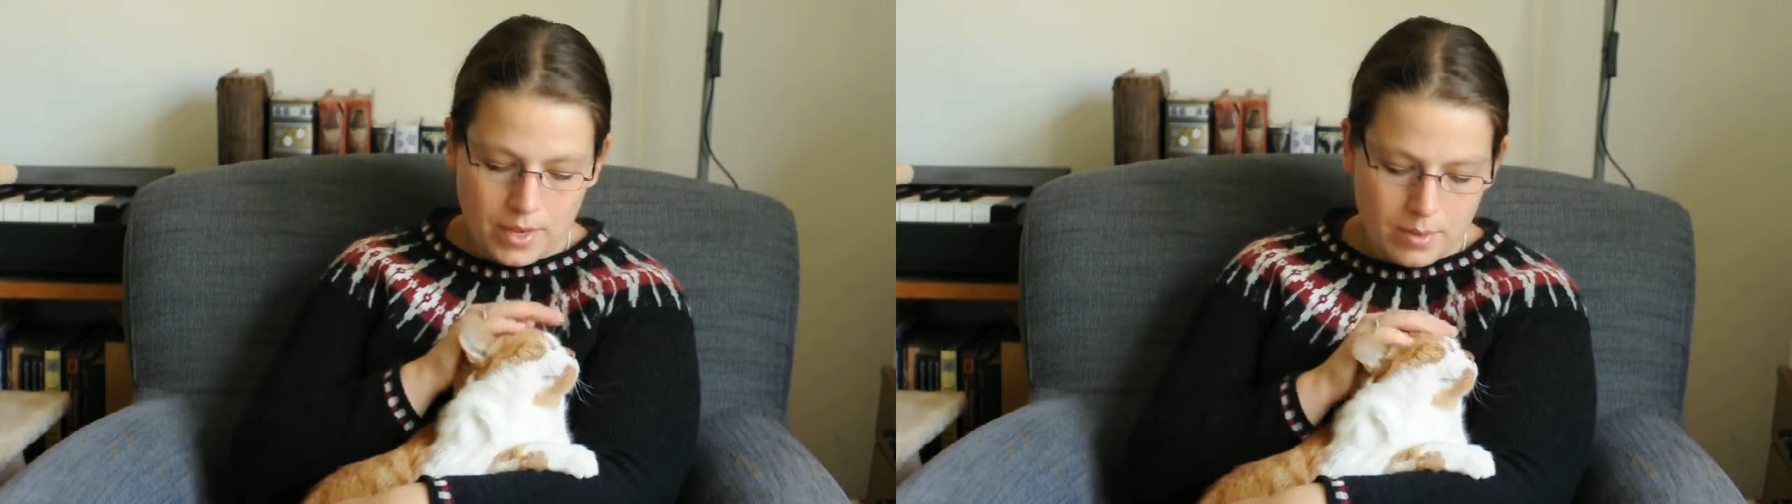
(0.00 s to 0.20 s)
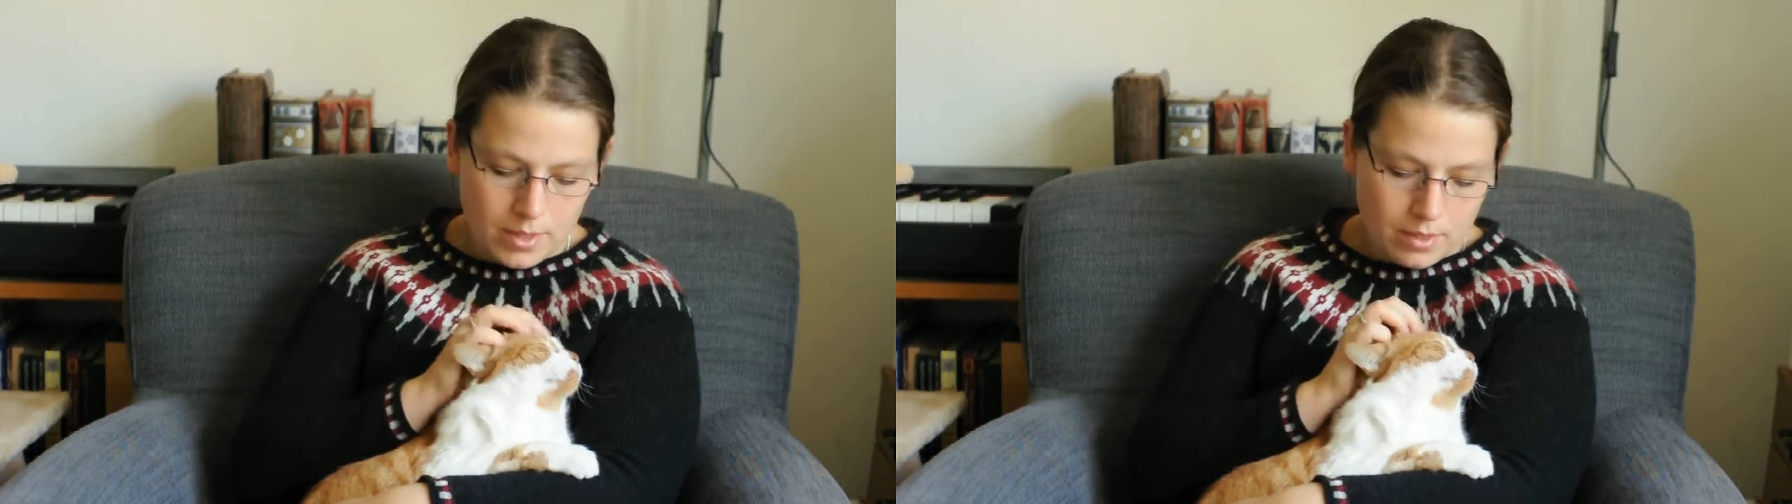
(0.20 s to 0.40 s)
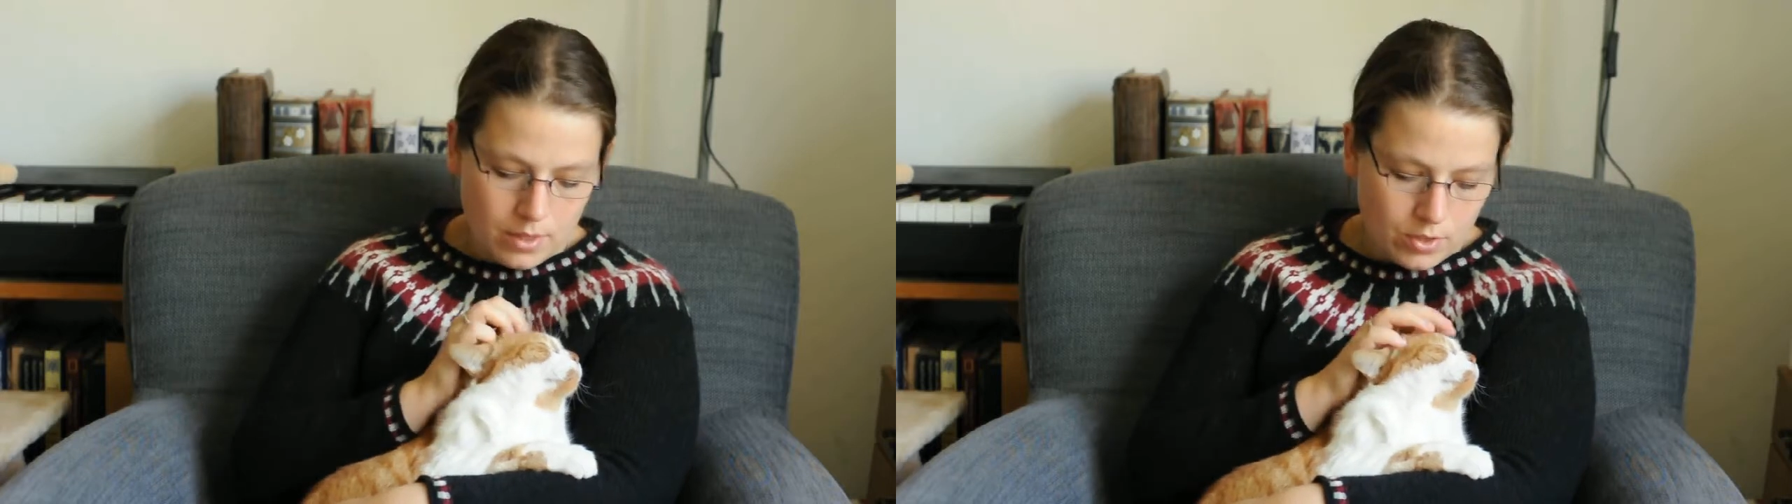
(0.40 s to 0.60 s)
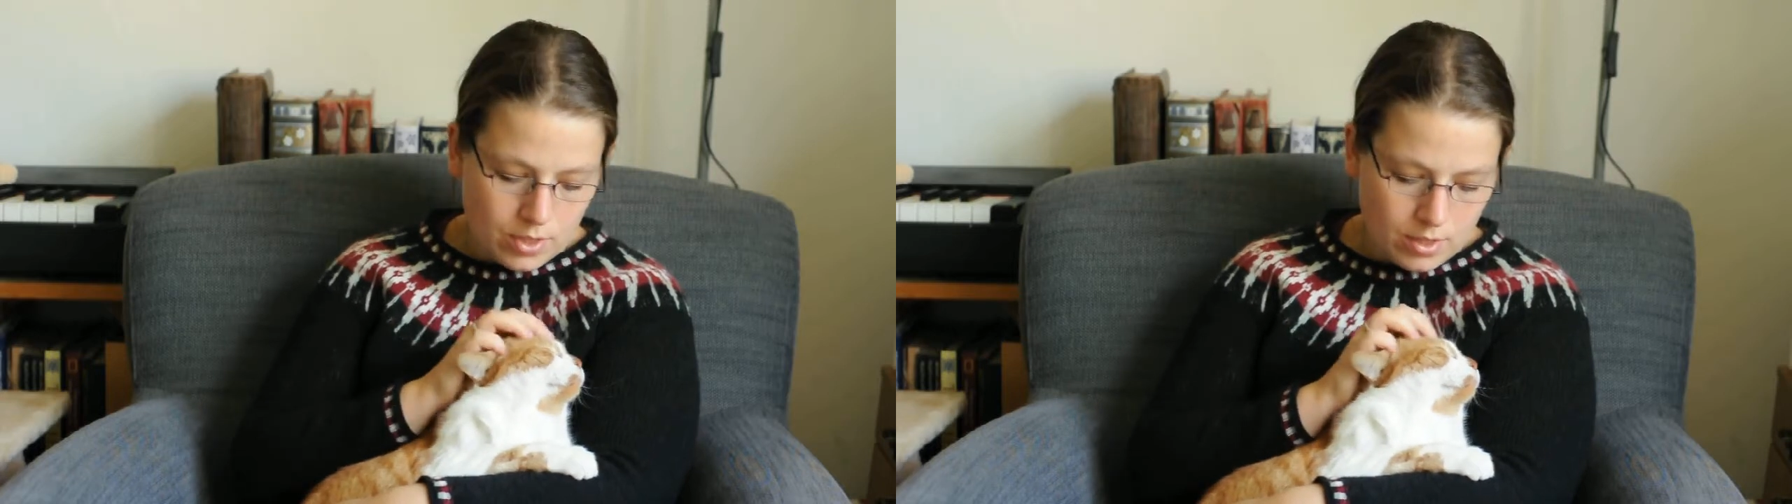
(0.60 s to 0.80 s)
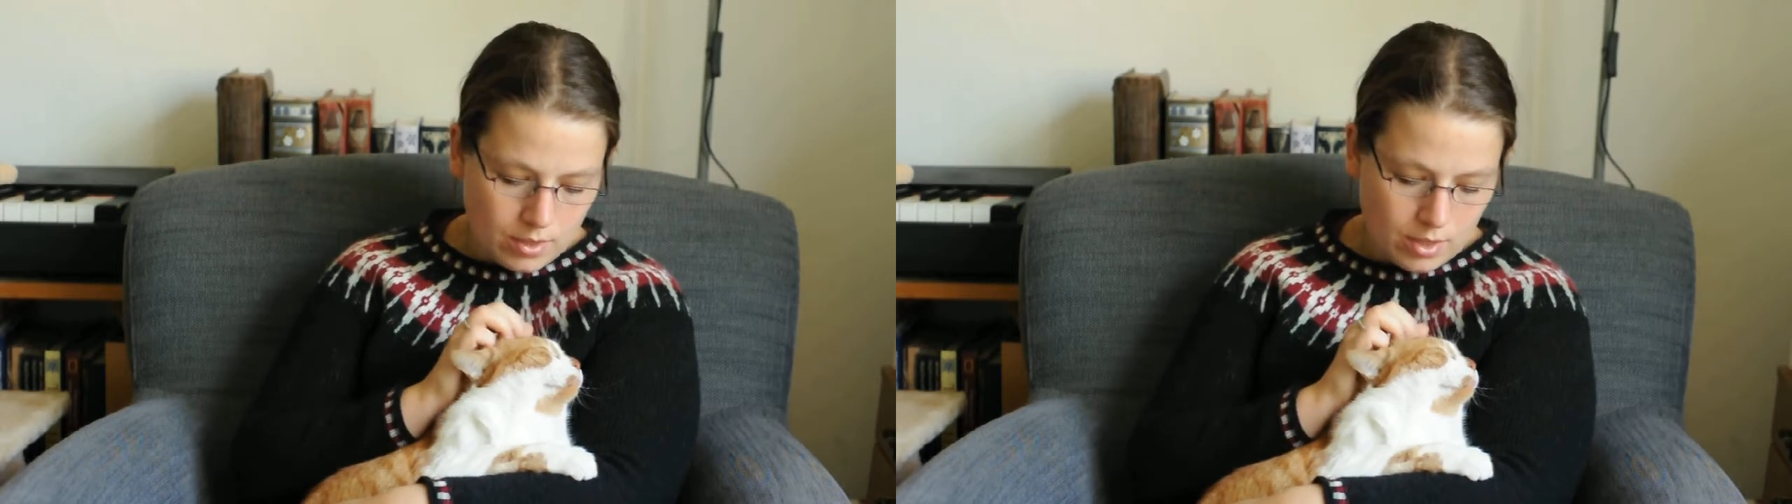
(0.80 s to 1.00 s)
But now
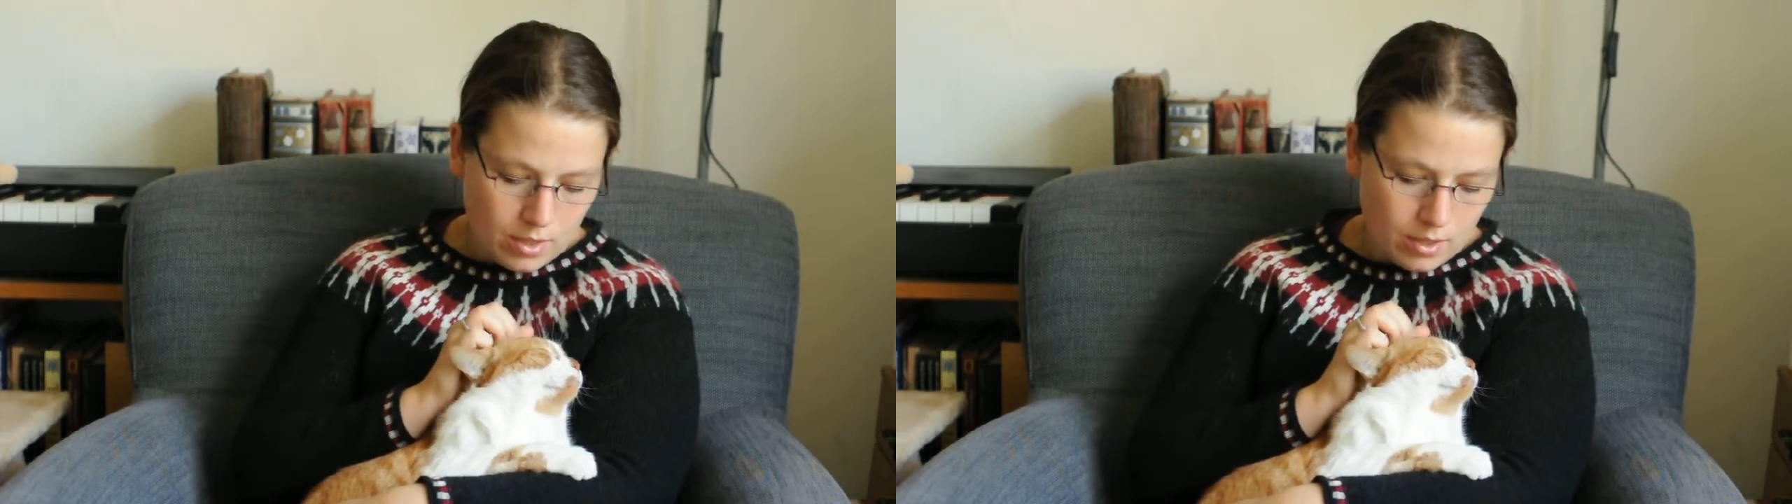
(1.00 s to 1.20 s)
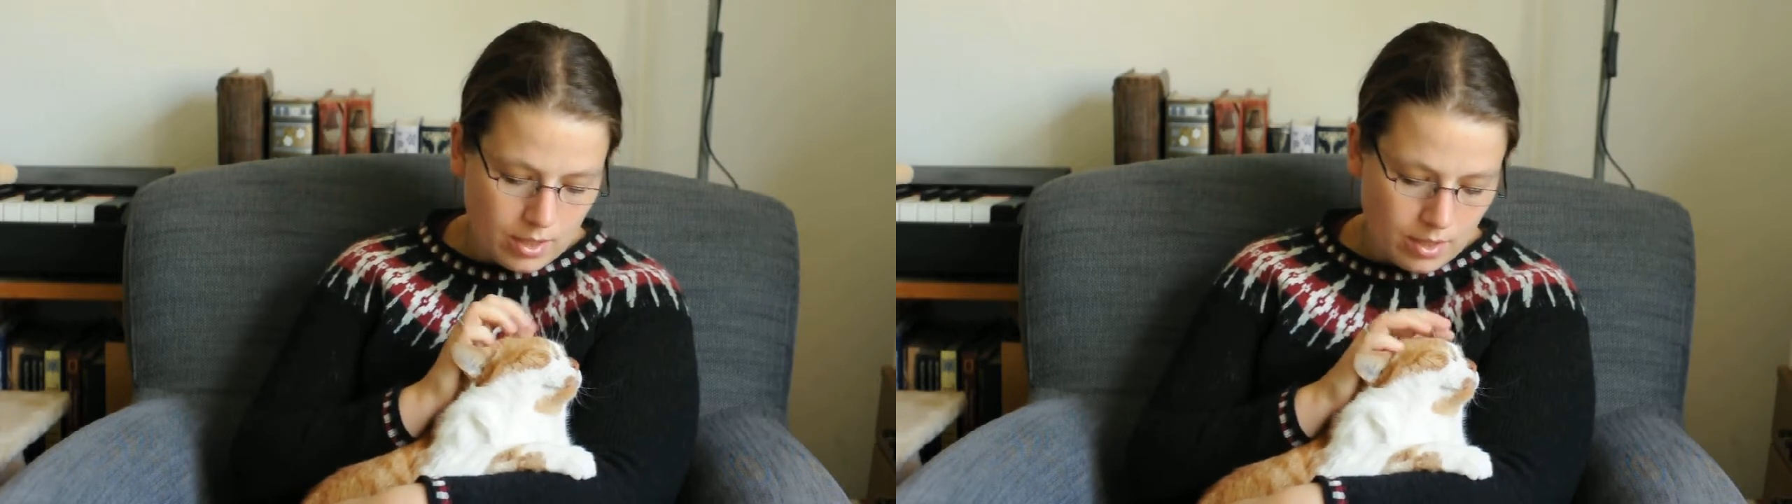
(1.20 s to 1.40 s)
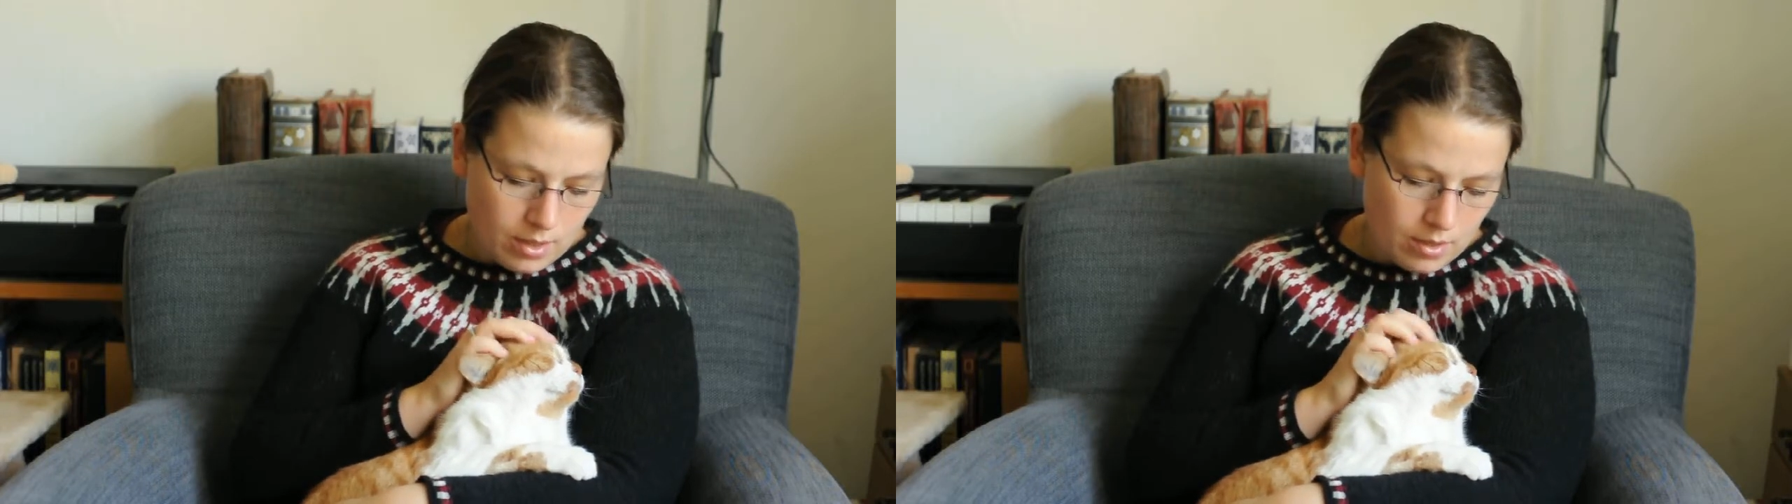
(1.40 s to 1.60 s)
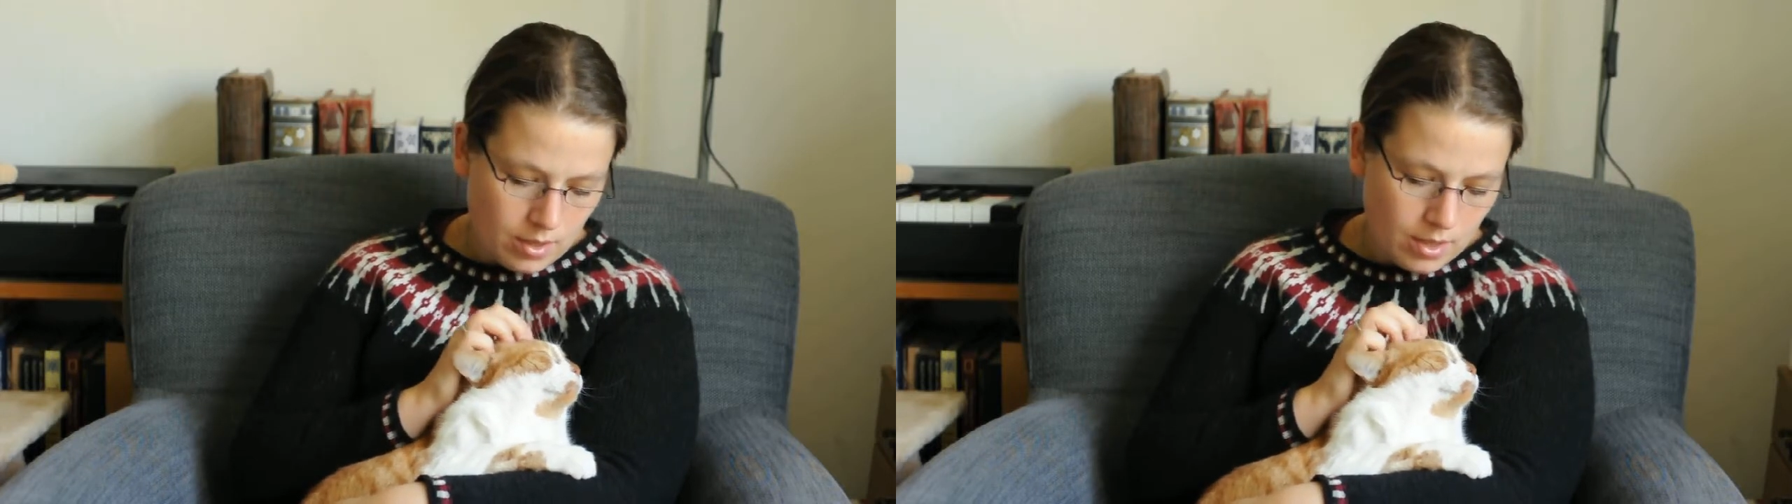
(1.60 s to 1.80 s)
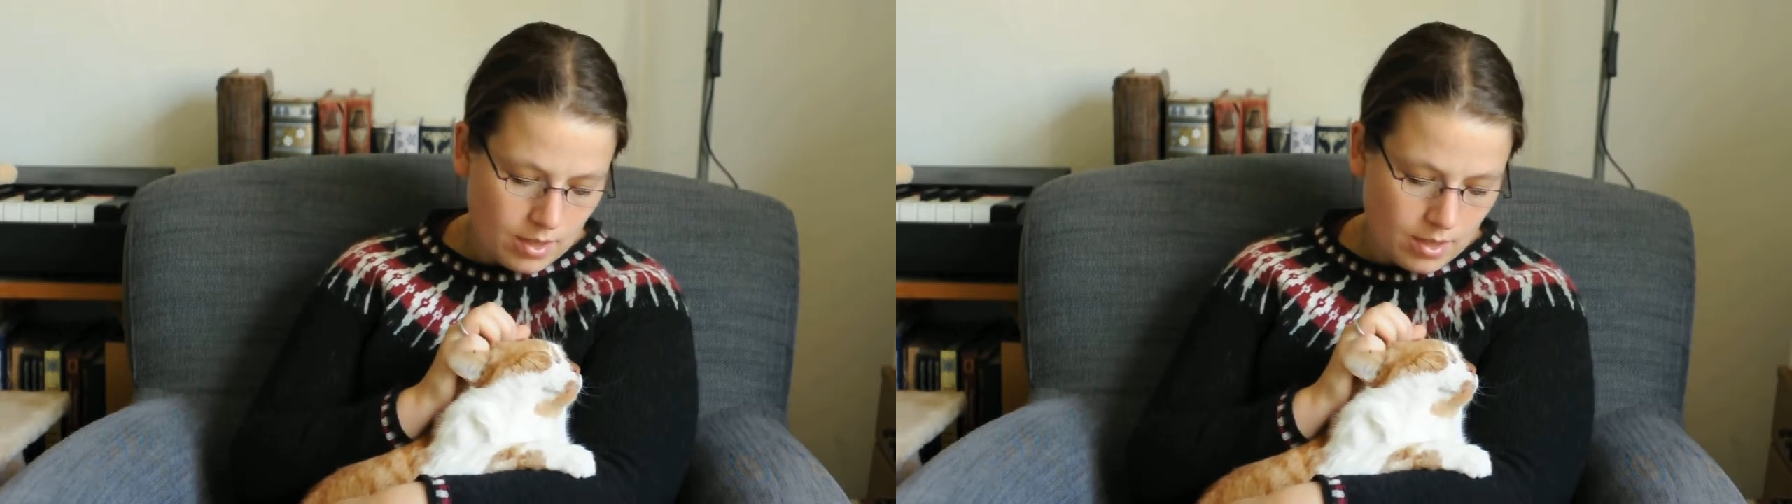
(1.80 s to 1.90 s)
she's cuddly and